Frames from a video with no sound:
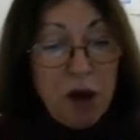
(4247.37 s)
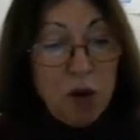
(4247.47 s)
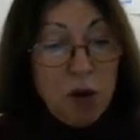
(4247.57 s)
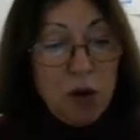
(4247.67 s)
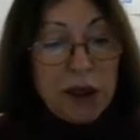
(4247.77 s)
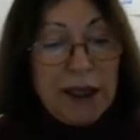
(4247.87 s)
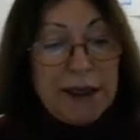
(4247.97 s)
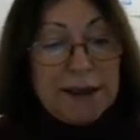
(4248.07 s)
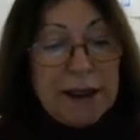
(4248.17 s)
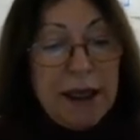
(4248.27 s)
or
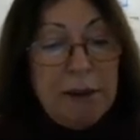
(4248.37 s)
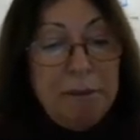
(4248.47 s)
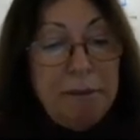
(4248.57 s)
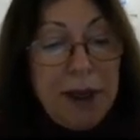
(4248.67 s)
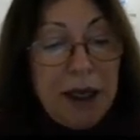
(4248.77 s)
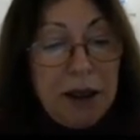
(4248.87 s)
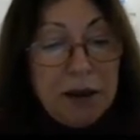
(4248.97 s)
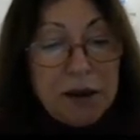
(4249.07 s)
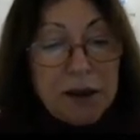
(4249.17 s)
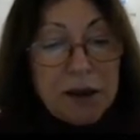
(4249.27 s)
an
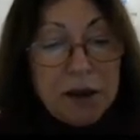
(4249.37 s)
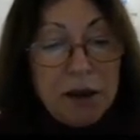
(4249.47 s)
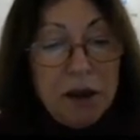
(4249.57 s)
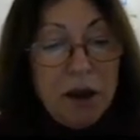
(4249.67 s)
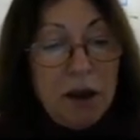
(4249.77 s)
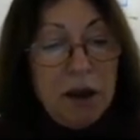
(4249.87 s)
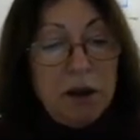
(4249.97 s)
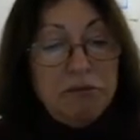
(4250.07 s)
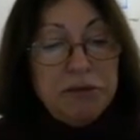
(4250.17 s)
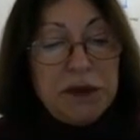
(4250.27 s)
mains
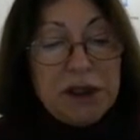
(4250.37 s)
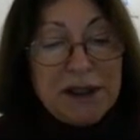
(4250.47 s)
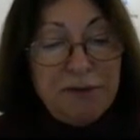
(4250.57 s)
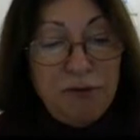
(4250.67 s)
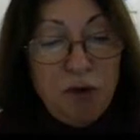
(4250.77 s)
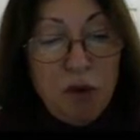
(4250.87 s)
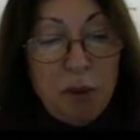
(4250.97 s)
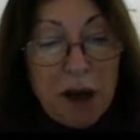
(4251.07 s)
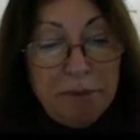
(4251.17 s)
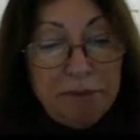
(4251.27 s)

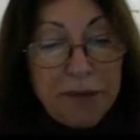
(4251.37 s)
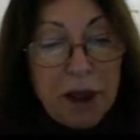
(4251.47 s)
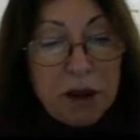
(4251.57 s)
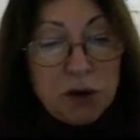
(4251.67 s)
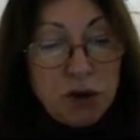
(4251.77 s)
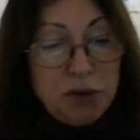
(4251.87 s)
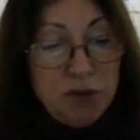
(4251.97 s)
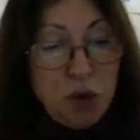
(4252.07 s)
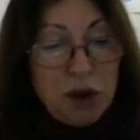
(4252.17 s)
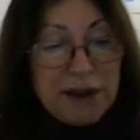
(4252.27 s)
transformer. To
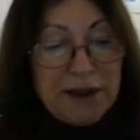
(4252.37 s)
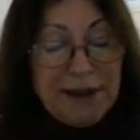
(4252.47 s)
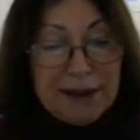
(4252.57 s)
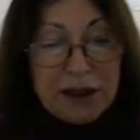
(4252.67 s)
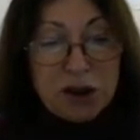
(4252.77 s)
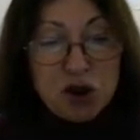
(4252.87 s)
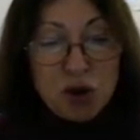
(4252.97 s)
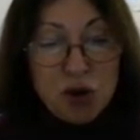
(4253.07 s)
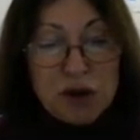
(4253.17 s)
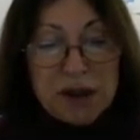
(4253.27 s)
avoid electric
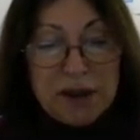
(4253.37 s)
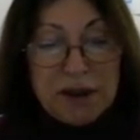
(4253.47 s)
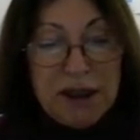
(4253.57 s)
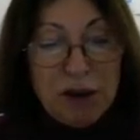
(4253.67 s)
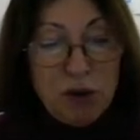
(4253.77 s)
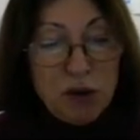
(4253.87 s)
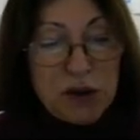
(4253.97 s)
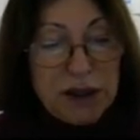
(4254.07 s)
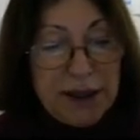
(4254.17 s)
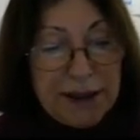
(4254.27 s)
shocks, the
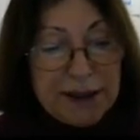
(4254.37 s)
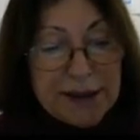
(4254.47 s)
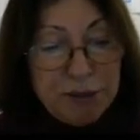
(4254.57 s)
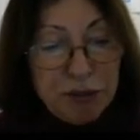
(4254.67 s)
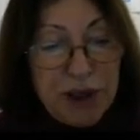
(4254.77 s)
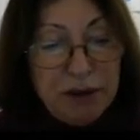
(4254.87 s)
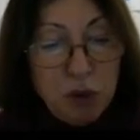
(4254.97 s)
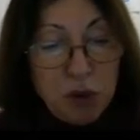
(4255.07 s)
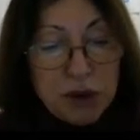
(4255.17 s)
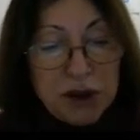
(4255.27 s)
oscillator supply
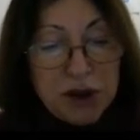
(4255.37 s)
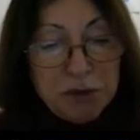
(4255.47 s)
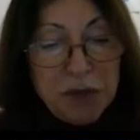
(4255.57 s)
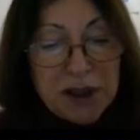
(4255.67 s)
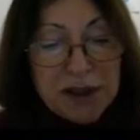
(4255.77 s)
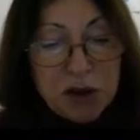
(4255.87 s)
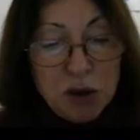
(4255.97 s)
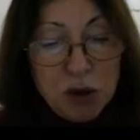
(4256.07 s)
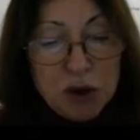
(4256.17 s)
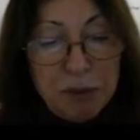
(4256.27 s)
voltage must
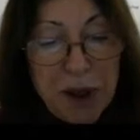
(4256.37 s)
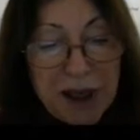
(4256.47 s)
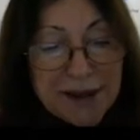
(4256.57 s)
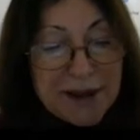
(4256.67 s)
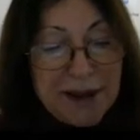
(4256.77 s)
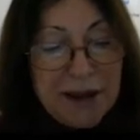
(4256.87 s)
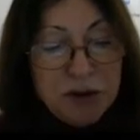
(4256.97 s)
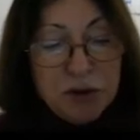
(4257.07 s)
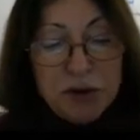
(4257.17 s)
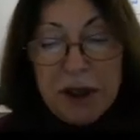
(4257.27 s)
not pass
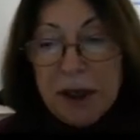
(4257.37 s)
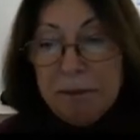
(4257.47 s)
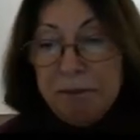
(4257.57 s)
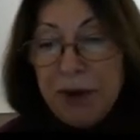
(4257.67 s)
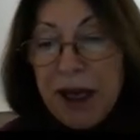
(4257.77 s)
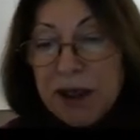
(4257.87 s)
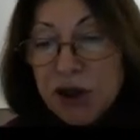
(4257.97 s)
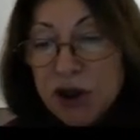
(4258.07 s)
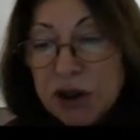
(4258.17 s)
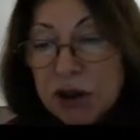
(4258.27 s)
into the
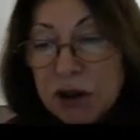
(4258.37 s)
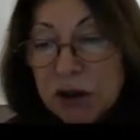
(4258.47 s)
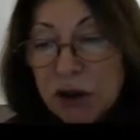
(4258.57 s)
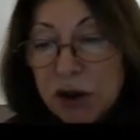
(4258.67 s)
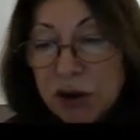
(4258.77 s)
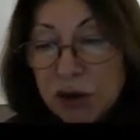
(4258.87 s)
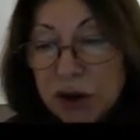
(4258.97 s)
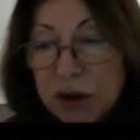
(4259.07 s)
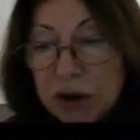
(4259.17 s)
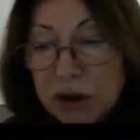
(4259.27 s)
patient
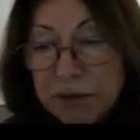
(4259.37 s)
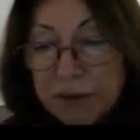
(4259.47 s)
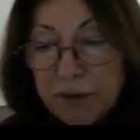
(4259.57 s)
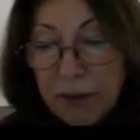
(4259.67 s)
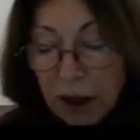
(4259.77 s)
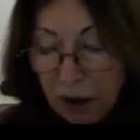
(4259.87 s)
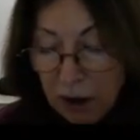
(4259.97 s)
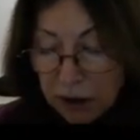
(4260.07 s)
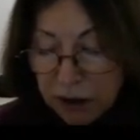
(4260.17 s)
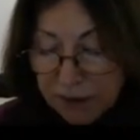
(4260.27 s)
circuit.
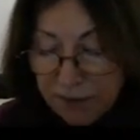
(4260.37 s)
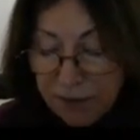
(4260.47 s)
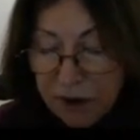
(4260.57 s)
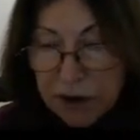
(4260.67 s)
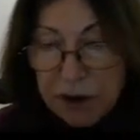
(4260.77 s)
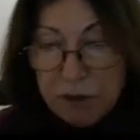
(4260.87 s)
It is very